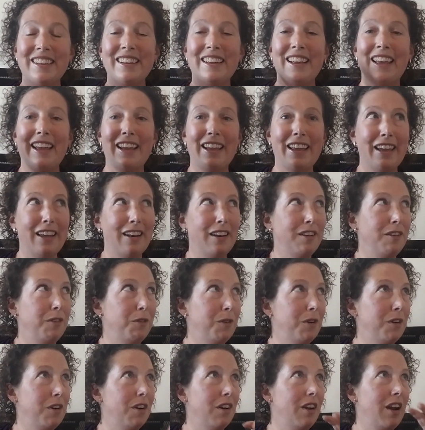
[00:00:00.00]
And can an
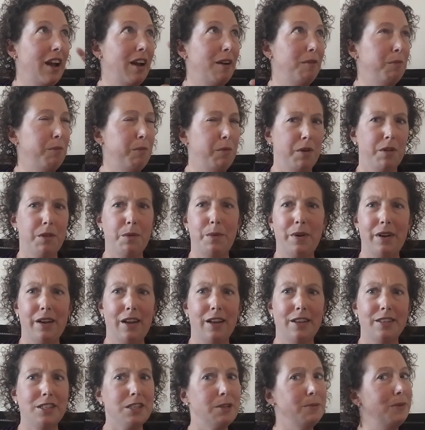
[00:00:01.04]
order have more than one
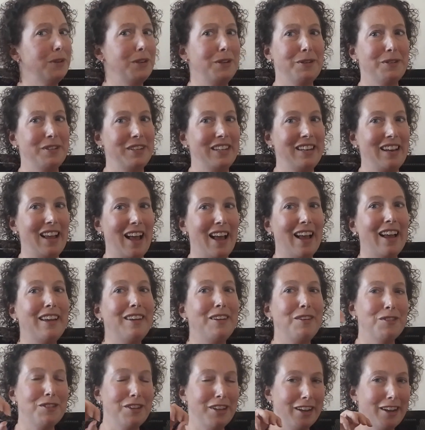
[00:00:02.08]
customer? Usually not.
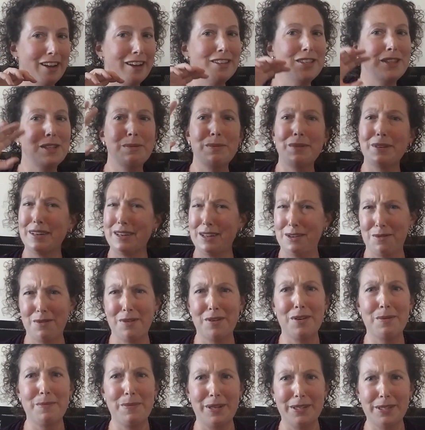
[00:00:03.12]
Usually a customer can
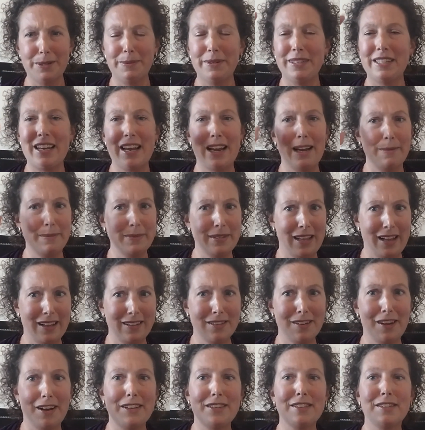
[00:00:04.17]
order multiple times.
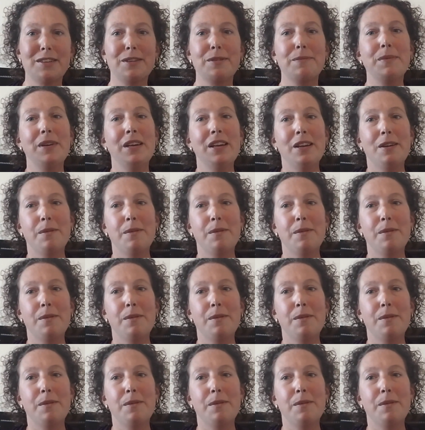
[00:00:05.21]
That's awesome.